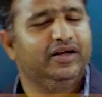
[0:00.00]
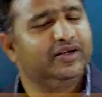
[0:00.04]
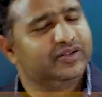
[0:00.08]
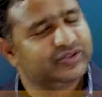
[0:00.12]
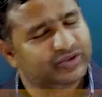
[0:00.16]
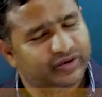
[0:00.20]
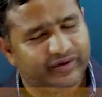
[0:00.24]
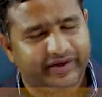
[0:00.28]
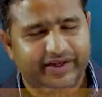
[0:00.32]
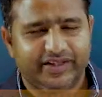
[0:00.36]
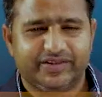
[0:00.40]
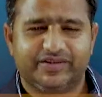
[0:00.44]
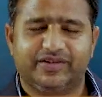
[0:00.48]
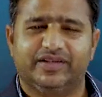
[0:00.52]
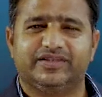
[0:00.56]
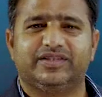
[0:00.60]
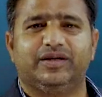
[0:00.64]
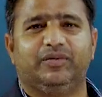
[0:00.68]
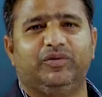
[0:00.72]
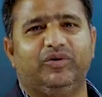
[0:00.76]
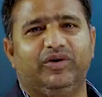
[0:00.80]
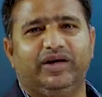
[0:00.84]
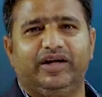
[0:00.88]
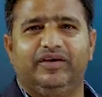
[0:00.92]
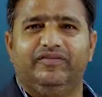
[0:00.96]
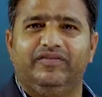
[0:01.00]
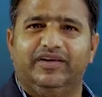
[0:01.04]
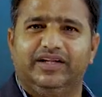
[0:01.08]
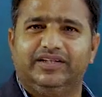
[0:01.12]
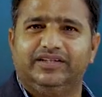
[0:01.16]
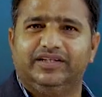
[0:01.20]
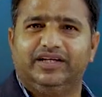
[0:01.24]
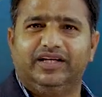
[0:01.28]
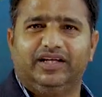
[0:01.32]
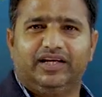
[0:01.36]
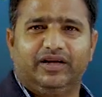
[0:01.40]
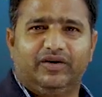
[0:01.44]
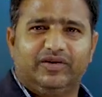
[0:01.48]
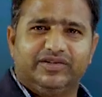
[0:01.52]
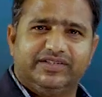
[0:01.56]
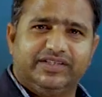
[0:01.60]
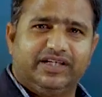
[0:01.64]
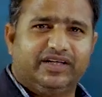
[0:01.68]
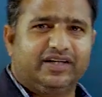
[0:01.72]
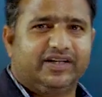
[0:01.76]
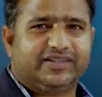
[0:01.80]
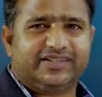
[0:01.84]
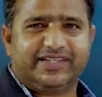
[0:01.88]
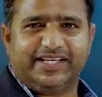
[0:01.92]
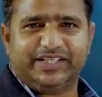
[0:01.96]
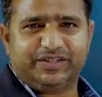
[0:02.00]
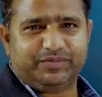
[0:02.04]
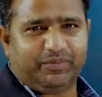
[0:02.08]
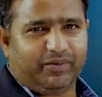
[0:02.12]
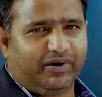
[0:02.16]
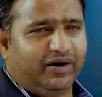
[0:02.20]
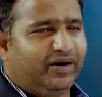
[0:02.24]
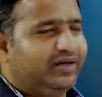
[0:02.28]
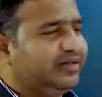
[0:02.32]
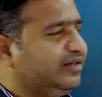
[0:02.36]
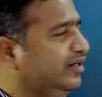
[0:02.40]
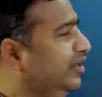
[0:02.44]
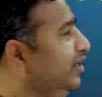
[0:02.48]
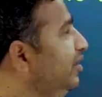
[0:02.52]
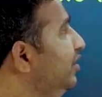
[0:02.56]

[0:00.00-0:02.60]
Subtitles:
So we discuss about everything in our general science part.